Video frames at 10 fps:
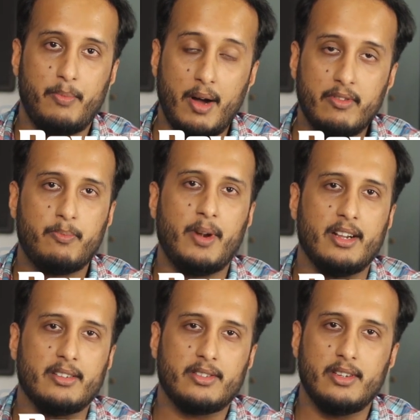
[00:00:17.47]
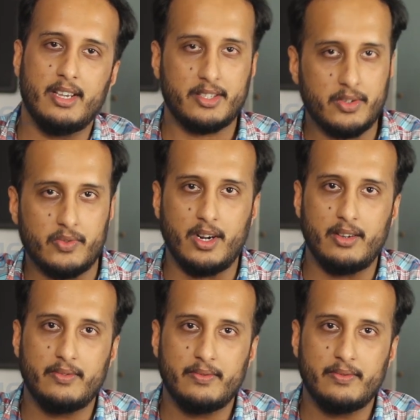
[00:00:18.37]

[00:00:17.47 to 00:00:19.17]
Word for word: power plants, etc.